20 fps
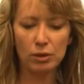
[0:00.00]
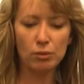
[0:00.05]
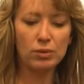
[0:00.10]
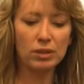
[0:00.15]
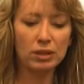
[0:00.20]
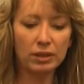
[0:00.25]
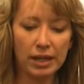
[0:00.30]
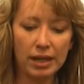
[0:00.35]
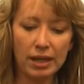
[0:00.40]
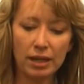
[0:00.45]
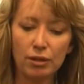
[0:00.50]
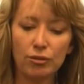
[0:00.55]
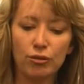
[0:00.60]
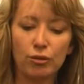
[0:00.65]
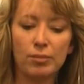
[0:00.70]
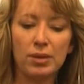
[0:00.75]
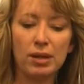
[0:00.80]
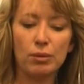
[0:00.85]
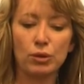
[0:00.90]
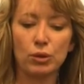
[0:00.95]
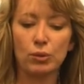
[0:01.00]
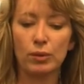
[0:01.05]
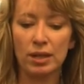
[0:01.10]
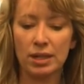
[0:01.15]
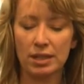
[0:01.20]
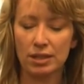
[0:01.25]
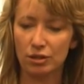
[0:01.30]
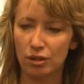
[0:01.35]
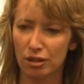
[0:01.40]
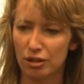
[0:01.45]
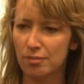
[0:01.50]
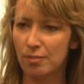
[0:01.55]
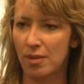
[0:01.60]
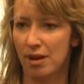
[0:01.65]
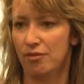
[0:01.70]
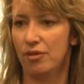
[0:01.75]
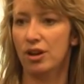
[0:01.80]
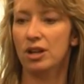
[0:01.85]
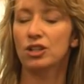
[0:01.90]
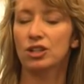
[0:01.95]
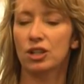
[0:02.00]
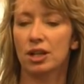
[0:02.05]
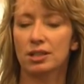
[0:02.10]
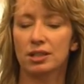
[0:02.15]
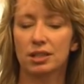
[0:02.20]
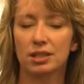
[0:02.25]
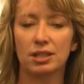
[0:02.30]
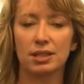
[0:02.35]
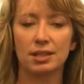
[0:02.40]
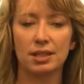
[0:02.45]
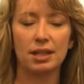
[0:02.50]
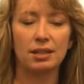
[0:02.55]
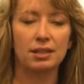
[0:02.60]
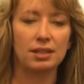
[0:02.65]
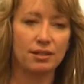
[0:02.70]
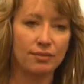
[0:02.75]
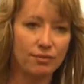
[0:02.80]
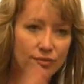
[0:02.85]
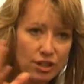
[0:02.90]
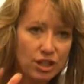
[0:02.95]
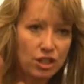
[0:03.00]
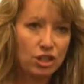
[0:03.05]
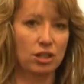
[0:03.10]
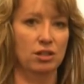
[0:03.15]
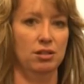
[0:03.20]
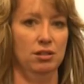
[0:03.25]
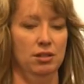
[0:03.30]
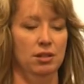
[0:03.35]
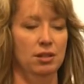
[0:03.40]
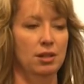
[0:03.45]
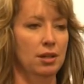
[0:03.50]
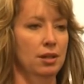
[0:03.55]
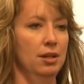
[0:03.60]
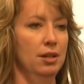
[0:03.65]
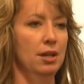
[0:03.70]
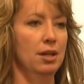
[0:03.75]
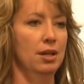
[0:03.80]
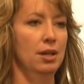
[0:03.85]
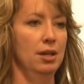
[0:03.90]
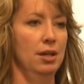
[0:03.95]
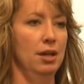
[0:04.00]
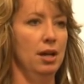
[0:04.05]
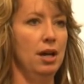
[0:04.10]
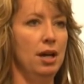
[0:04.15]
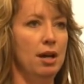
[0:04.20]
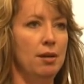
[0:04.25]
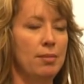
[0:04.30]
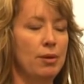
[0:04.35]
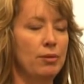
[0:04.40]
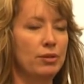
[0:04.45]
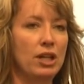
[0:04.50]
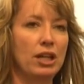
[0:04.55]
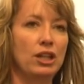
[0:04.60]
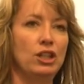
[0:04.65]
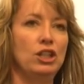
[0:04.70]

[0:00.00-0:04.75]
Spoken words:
the real kicker for me was when I started my franchise, I just had this vision. I was